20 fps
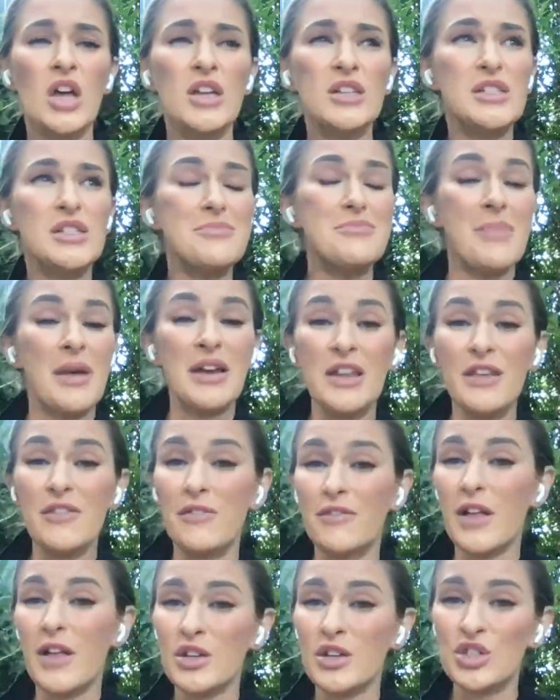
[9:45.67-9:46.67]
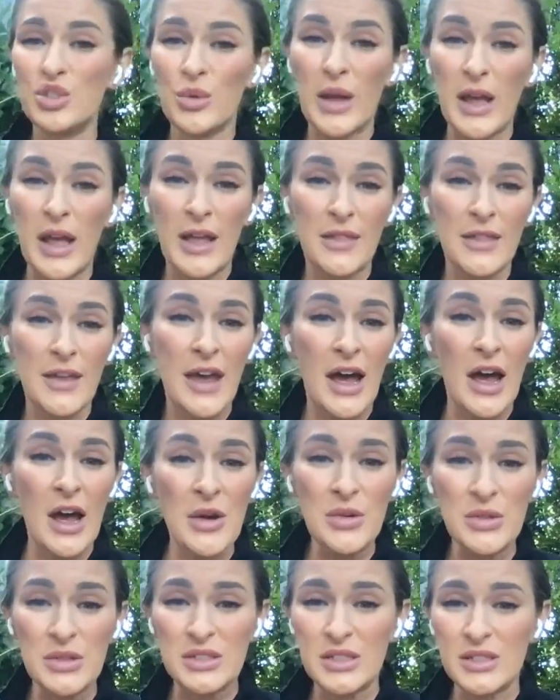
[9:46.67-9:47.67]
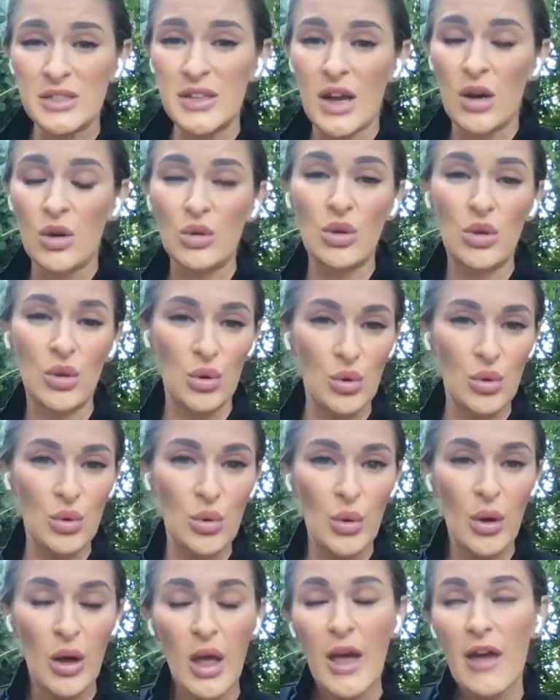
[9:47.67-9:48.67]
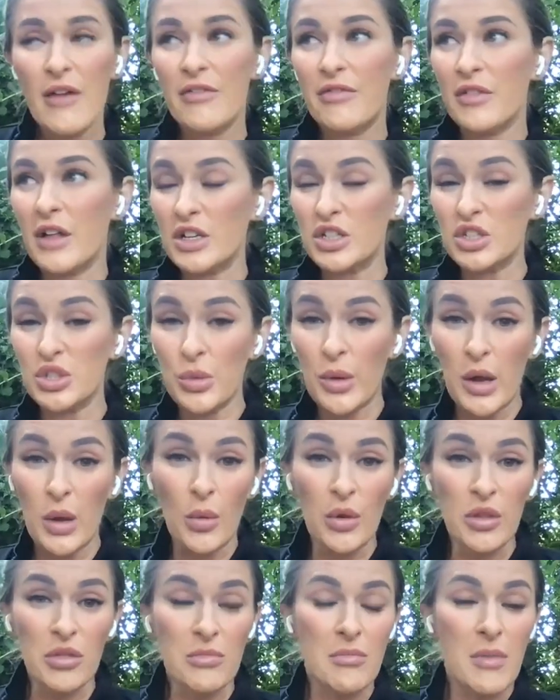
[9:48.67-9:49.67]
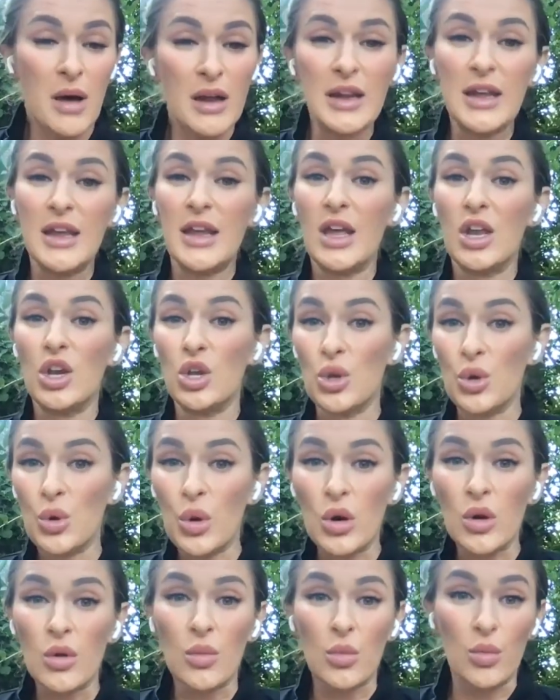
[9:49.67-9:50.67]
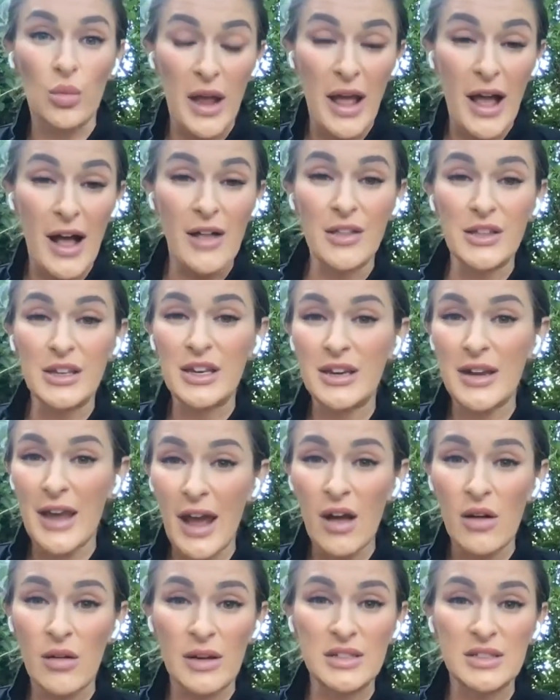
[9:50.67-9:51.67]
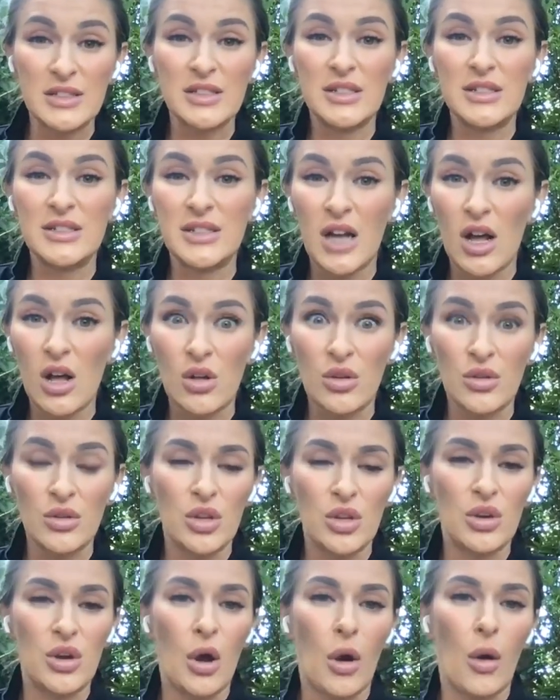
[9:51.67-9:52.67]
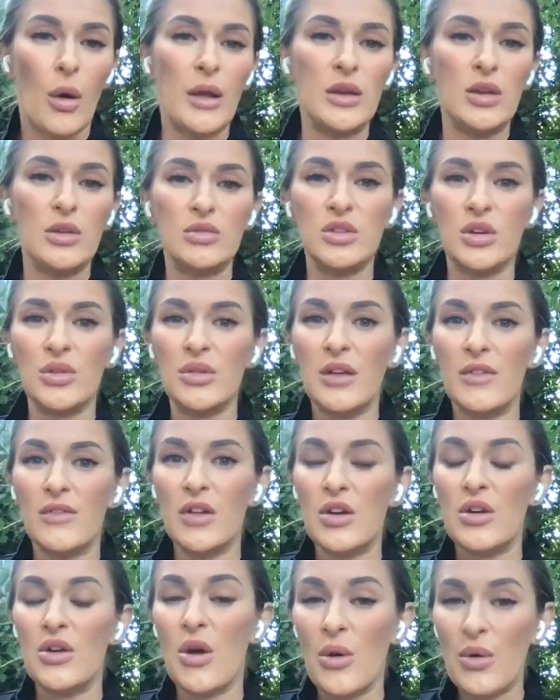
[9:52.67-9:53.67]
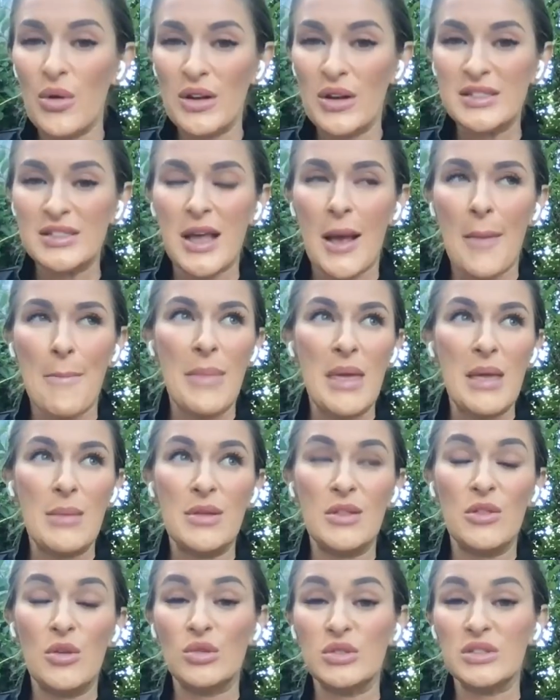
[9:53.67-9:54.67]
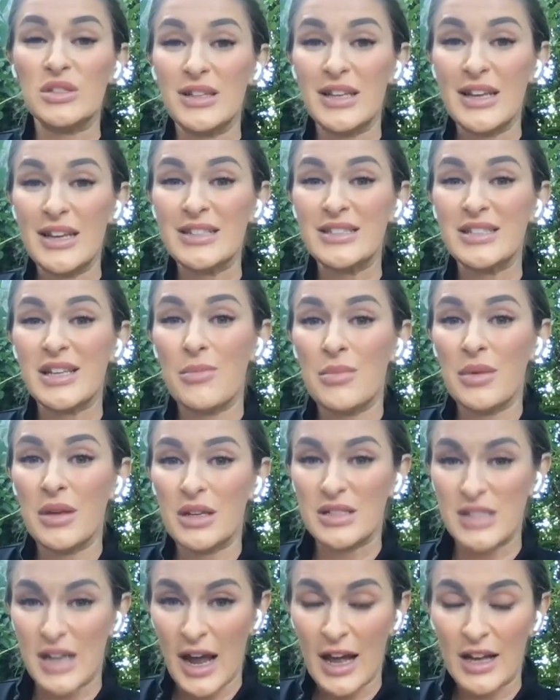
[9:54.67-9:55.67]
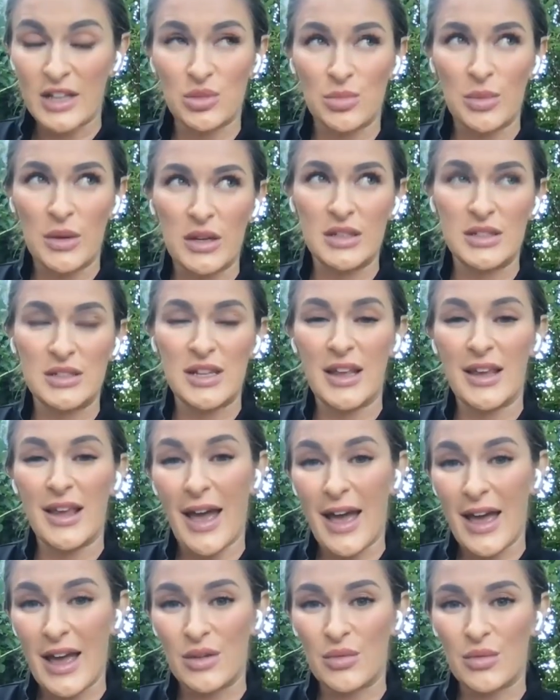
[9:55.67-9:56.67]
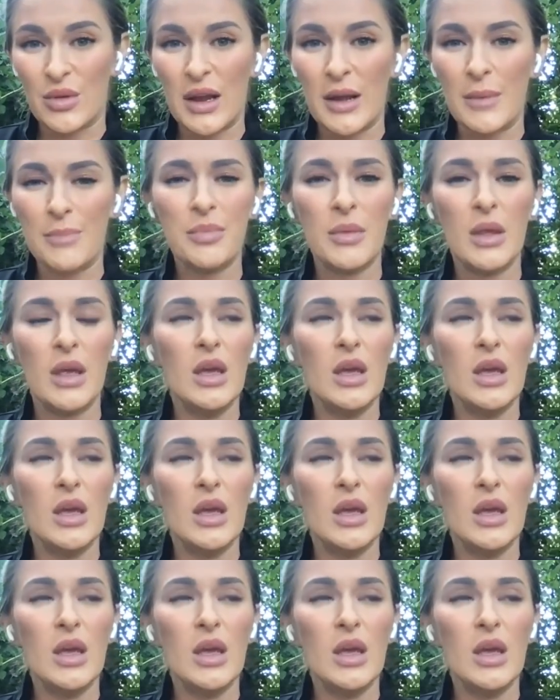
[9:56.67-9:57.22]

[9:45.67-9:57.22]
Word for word: did money fluctuate in the house and now you fluctuate with money in your reality now as an adult you know and you don't even notice that maybe those links can be attached because they can right